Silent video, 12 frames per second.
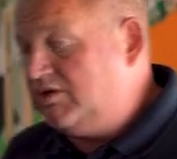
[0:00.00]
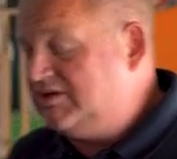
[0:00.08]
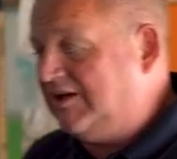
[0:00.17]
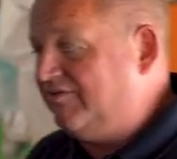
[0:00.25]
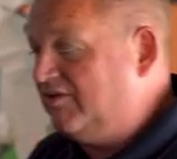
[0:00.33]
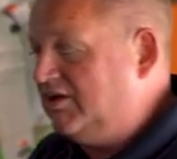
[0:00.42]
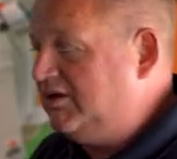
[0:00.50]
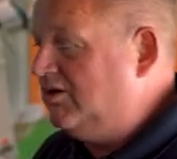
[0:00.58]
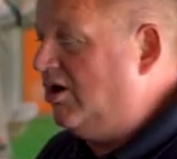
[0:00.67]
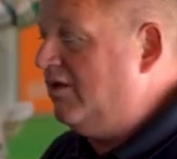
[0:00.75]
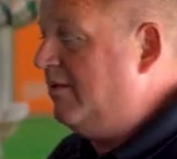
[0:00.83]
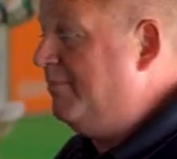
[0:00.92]
we're definitely
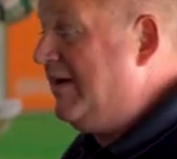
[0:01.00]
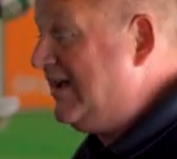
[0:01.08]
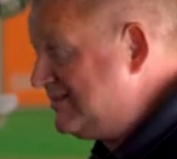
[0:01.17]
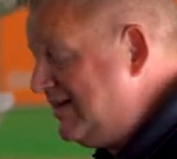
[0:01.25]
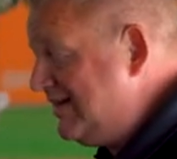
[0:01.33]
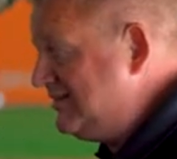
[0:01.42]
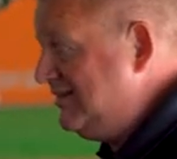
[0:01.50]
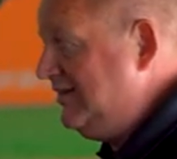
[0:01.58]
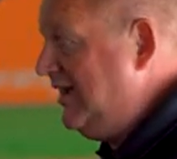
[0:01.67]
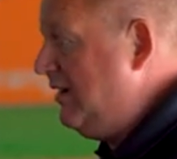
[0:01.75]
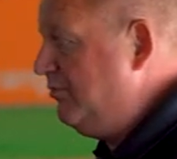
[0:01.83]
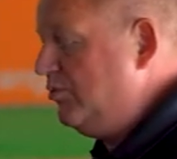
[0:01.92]
not the best at it
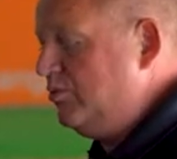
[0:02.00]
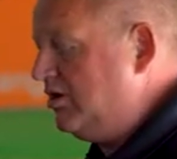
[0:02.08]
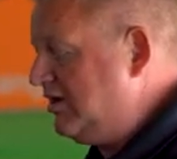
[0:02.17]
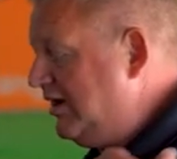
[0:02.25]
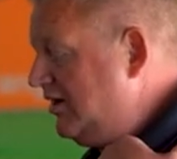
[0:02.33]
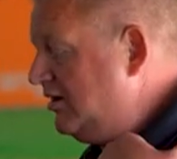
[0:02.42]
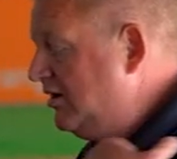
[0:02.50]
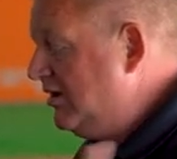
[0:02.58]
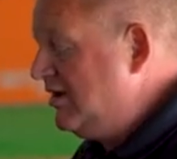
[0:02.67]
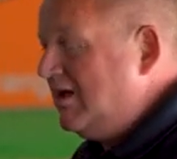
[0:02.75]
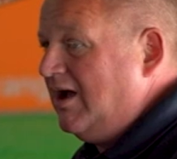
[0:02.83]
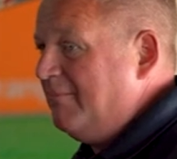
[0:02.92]
yet, but we are getting
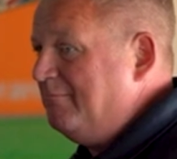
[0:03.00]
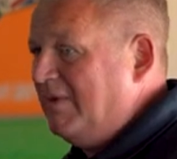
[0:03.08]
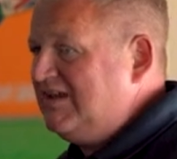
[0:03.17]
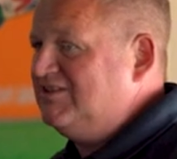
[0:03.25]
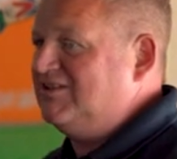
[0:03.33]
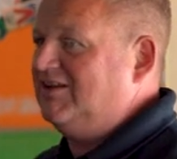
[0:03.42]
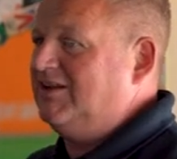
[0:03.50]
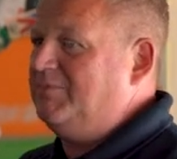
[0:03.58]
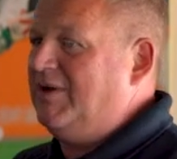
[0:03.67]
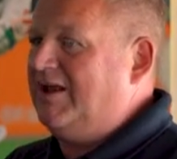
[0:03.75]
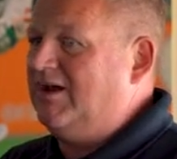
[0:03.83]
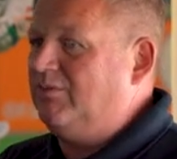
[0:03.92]
amazingly
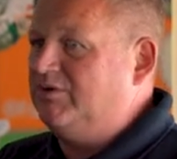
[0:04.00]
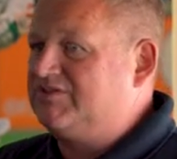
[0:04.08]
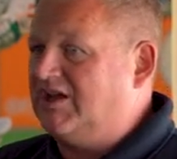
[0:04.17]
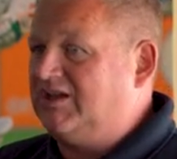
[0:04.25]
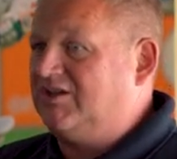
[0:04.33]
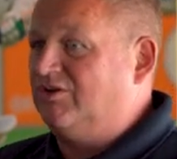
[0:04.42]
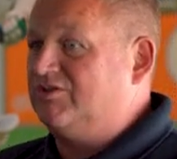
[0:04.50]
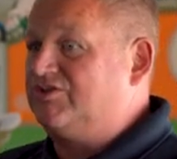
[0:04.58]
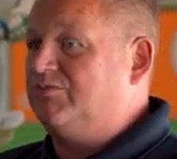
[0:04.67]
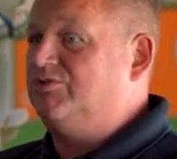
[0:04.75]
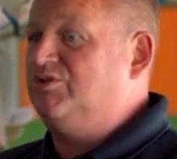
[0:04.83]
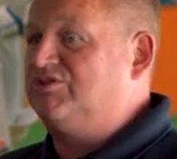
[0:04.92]
better. We've taken on
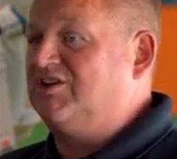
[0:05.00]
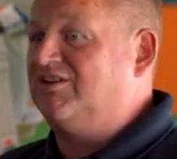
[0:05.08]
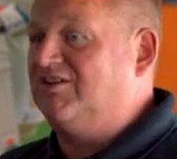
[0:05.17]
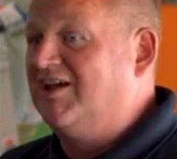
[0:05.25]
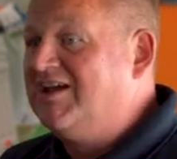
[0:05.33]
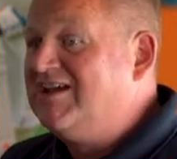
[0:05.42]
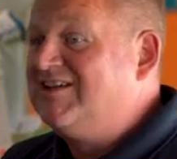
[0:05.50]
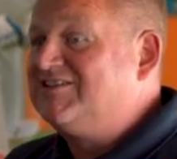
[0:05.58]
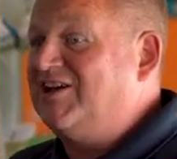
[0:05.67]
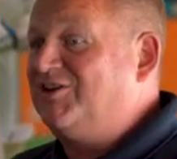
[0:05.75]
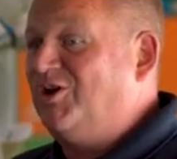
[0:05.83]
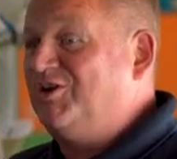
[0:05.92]
some new te
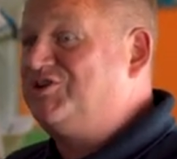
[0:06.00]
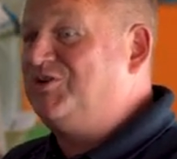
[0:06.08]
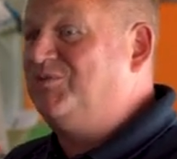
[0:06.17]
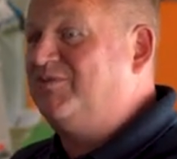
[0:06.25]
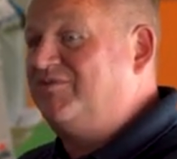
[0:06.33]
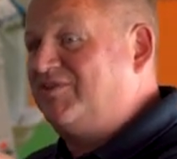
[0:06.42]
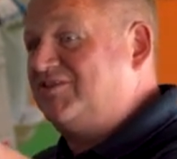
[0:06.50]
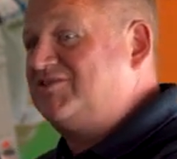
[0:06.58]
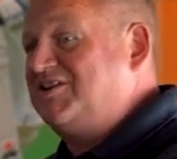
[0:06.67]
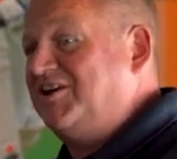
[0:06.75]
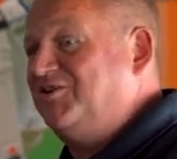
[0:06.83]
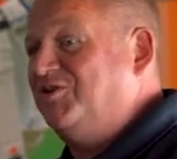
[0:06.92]
technology, we've
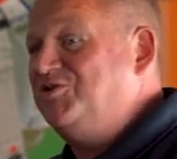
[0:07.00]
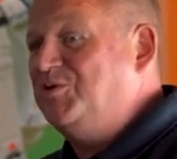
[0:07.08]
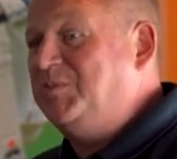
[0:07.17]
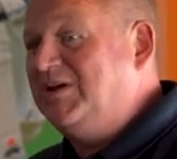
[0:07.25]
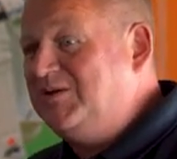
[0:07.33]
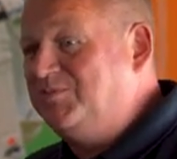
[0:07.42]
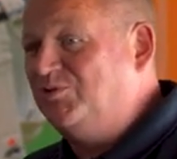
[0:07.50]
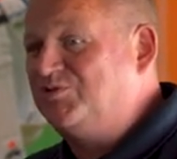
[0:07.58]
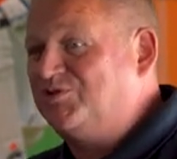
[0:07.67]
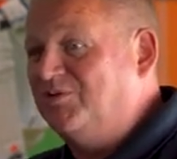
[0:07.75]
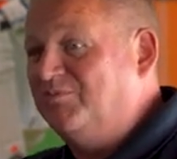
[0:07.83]
taken on new people to